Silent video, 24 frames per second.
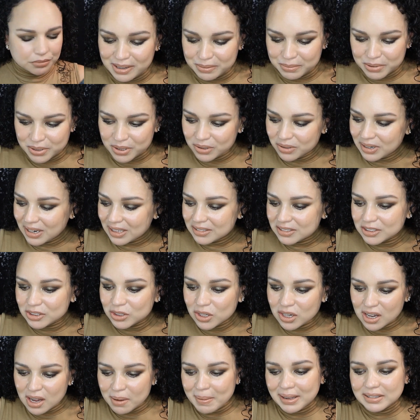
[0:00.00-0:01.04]
So not to
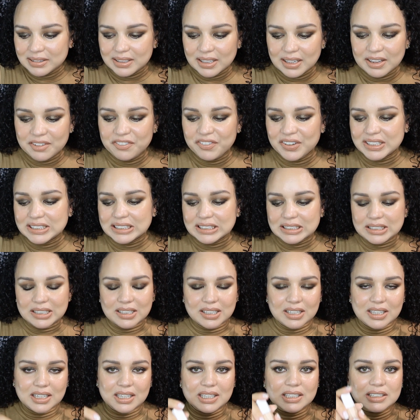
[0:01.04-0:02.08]
talk about the Fenty
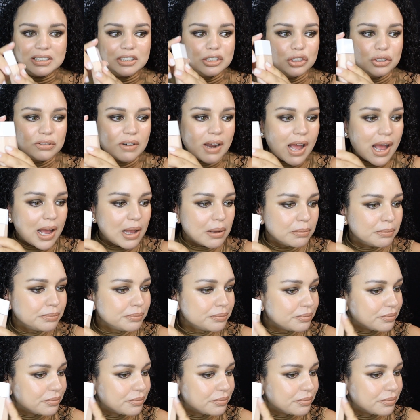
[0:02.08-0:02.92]
Eaze drop,